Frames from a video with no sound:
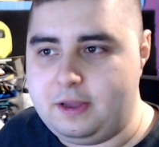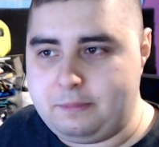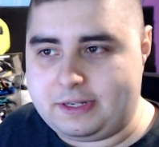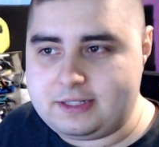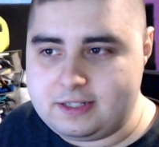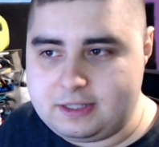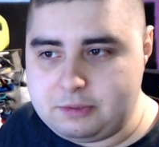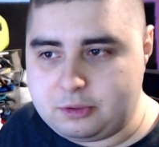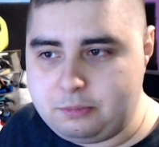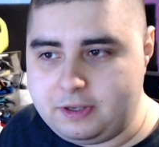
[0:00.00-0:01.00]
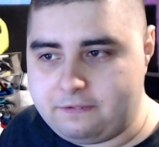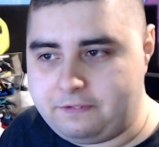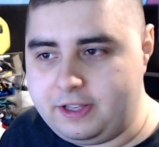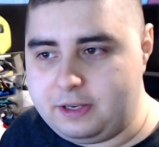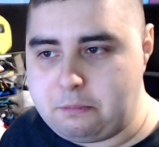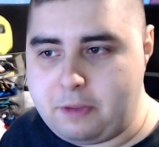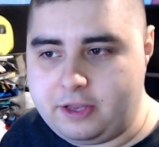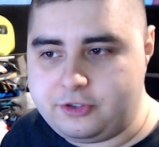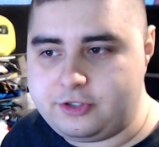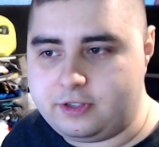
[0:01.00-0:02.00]
because he seems to be a very
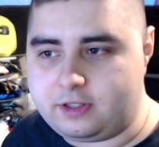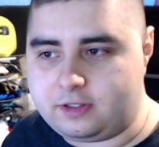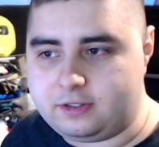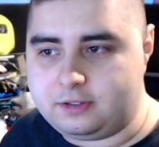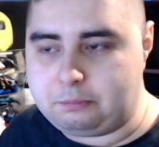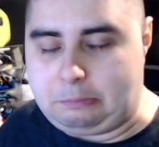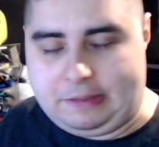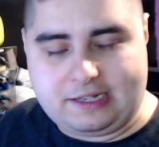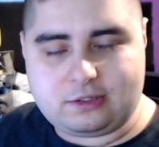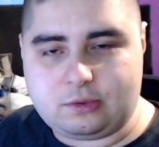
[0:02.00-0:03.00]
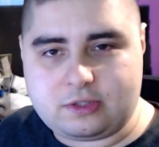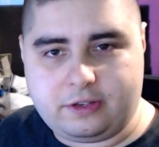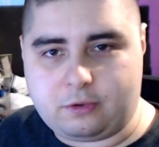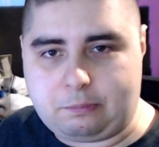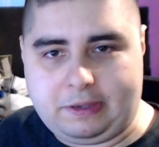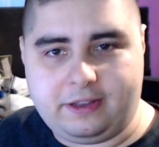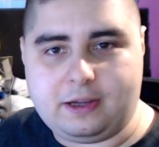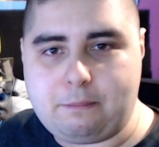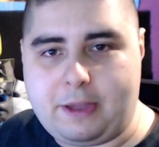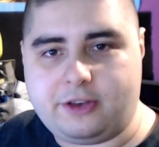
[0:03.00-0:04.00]
major player, so to say, or playing
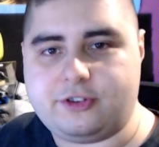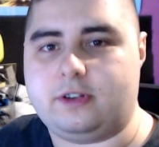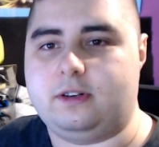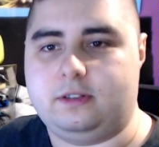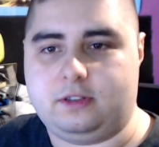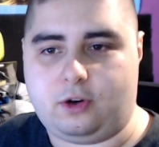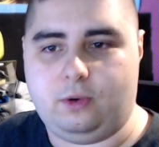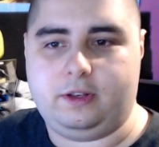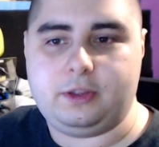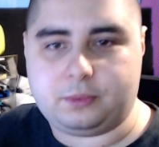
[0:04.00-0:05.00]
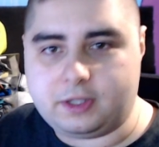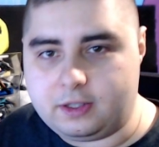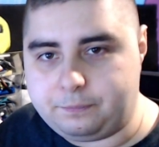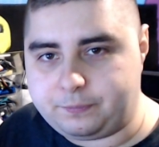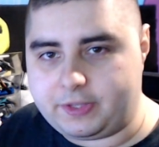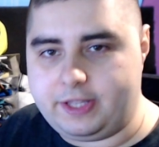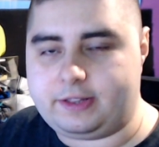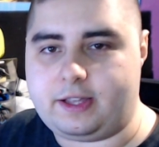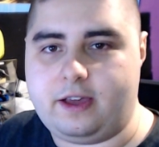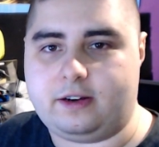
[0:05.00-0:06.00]
a major role into the
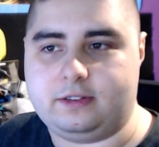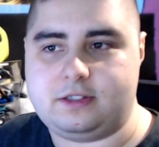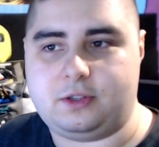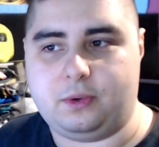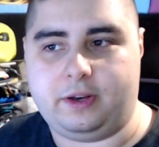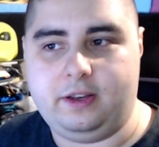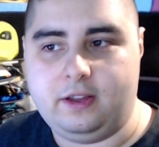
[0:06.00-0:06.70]
entire story.